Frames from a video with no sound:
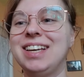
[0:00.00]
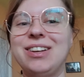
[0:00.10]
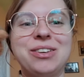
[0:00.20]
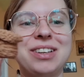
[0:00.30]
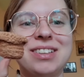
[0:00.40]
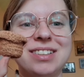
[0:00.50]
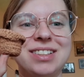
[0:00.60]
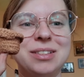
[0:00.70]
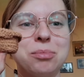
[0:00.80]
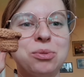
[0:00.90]
Look,
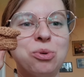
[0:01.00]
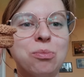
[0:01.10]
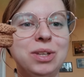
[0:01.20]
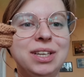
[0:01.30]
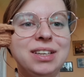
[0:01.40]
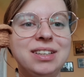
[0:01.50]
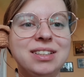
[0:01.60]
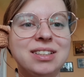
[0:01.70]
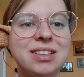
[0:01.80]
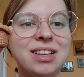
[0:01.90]
it's a bit wobbly
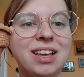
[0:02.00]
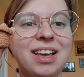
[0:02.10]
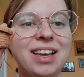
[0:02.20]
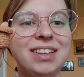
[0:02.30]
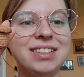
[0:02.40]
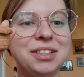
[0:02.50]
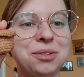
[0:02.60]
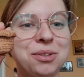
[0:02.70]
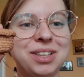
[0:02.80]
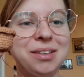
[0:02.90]
and it's
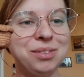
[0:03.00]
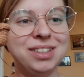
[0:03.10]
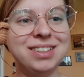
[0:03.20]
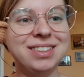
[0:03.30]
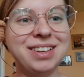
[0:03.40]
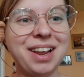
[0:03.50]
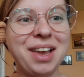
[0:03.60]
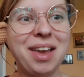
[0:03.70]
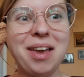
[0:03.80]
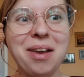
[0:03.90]
not even.
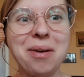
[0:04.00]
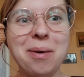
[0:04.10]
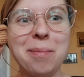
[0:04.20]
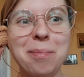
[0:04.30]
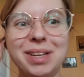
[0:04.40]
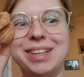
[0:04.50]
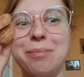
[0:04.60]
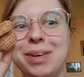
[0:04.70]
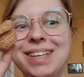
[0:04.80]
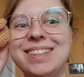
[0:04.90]
But I
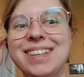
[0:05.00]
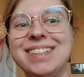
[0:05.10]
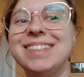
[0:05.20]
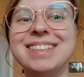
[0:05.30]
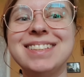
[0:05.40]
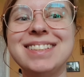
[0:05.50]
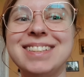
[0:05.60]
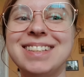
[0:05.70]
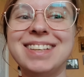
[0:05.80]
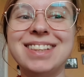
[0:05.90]
made this.
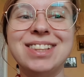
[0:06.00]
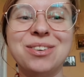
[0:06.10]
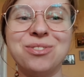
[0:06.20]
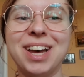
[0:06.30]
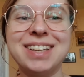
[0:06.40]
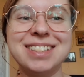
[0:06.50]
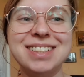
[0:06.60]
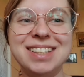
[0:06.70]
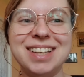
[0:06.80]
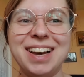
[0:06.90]
The fact
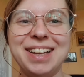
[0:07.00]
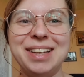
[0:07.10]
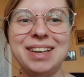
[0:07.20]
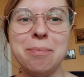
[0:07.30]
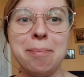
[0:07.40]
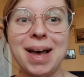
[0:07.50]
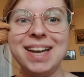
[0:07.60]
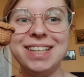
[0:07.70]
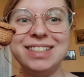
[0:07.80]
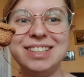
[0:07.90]
that I
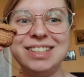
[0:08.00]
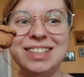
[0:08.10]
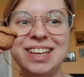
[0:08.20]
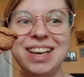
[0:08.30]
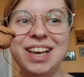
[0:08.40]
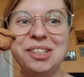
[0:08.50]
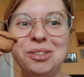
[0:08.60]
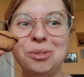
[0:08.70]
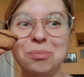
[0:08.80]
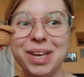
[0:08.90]
manage
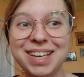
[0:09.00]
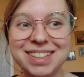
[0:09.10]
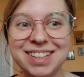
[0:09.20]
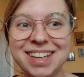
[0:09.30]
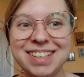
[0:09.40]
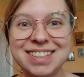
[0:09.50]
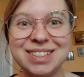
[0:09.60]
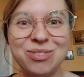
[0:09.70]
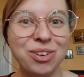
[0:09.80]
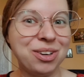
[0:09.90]
to make
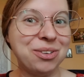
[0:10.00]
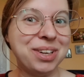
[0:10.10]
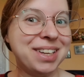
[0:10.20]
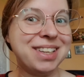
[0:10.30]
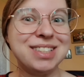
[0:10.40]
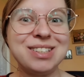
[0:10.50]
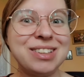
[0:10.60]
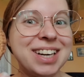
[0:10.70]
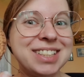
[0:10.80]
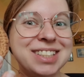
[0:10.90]
this following
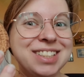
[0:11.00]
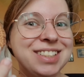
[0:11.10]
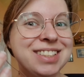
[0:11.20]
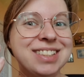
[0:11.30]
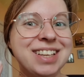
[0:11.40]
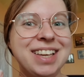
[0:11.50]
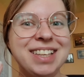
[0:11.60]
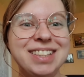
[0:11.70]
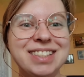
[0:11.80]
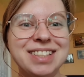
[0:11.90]
instructions,
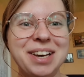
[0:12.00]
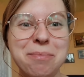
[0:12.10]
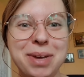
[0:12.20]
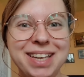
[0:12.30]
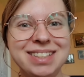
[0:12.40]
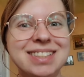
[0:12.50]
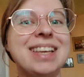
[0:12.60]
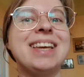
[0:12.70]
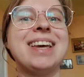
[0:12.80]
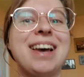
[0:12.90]
it's amazing.